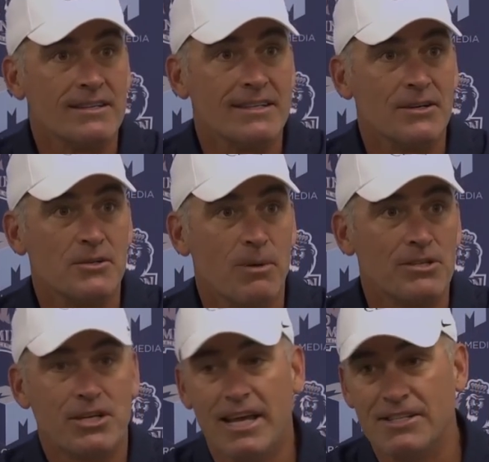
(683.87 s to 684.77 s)
You know, there's a
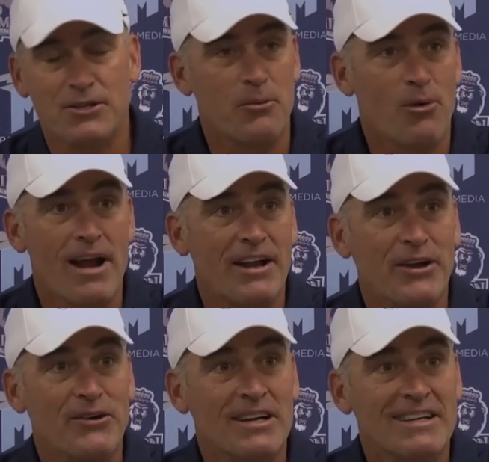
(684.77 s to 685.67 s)
bunch of kids that are brand
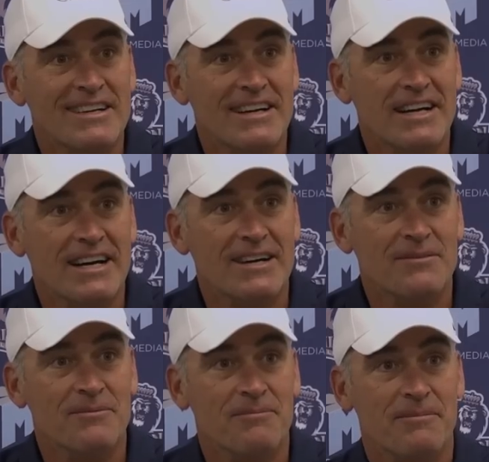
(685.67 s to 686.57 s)
new.
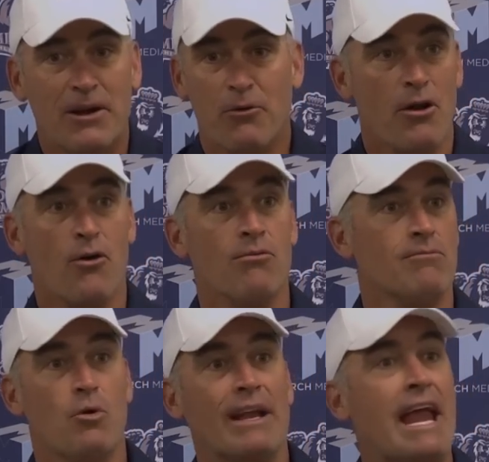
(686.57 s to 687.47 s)
They don't know
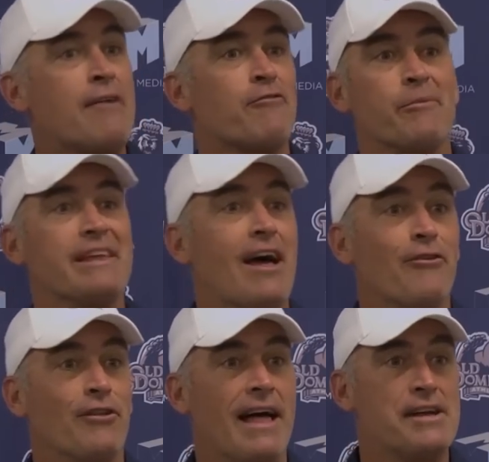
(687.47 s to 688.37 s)
one game from the
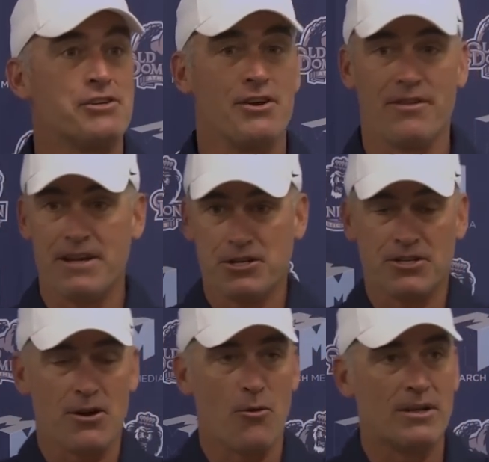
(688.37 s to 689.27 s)
other last year. They
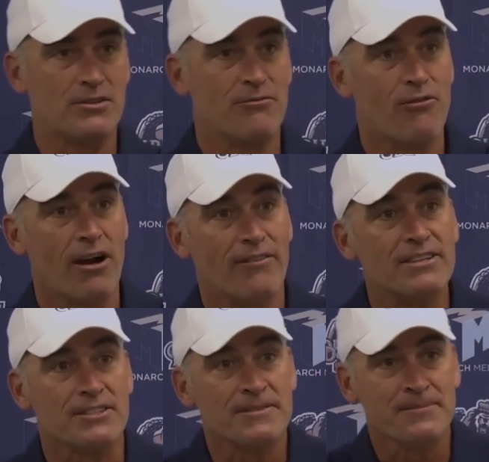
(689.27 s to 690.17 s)
just know what's in front of
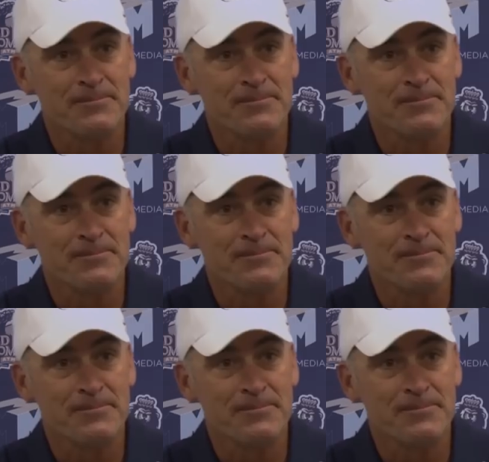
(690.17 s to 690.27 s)
us.